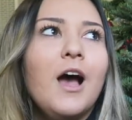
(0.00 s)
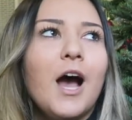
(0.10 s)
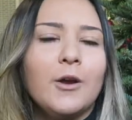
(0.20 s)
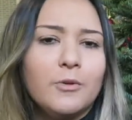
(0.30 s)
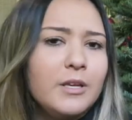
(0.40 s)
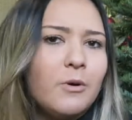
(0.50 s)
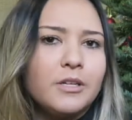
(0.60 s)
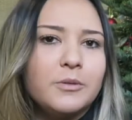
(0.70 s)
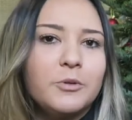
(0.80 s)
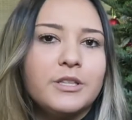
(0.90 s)
I really
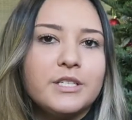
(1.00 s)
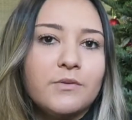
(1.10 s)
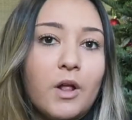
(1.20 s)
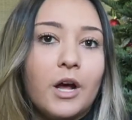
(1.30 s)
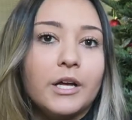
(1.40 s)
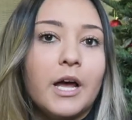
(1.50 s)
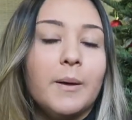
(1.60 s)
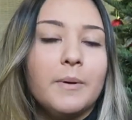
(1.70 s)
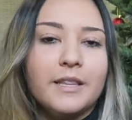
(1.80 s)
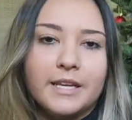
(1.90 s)
wanted to put this vlog
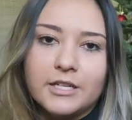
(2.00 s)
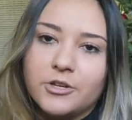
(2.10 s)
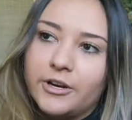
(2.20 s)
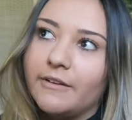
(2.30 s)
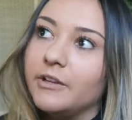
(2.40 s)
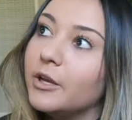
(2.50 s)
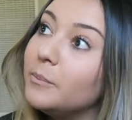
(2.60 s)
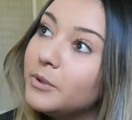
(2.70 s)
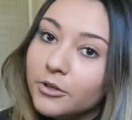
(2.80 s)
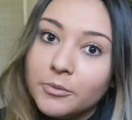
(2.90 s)
up and then I started having
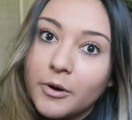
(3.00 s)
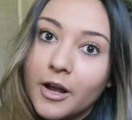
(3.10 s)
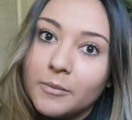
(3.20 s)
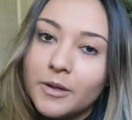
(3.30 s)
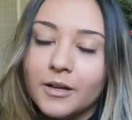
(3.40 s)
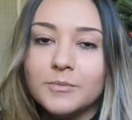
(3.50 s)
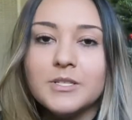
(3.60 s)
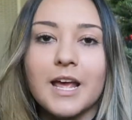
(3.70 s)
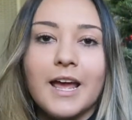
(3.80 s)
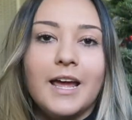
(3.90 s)
computer
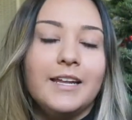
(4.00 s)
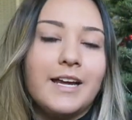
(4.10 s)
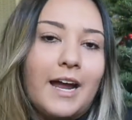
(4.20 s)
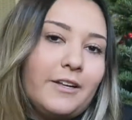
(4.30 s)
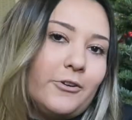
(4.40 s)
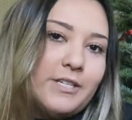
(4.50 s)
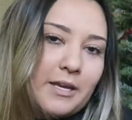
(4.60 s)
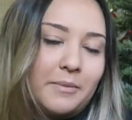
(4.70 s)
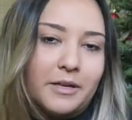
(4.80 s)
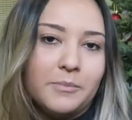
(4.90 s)
problems and I had to go
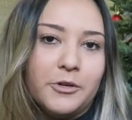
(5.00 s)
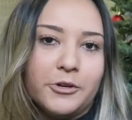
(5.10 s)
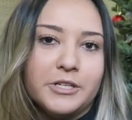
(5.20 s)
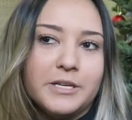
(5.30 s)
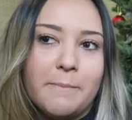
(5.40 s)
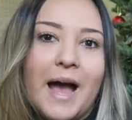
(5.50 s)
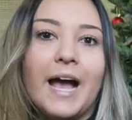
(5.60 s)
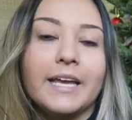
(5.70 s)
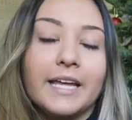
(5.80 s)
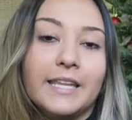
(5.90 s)
take my computer into
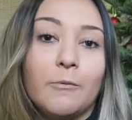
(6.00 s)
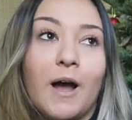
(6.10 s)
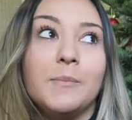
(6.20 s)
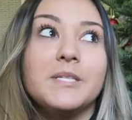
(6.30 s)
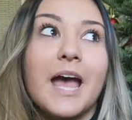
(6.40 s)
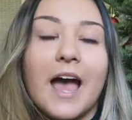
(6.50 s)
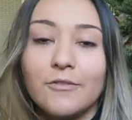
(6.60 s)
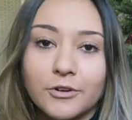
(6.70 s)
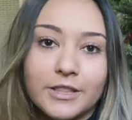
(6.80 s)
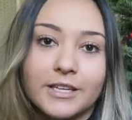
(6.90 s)
Mac and they wiped
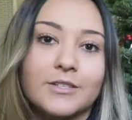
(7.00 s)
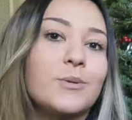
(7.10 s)
everything.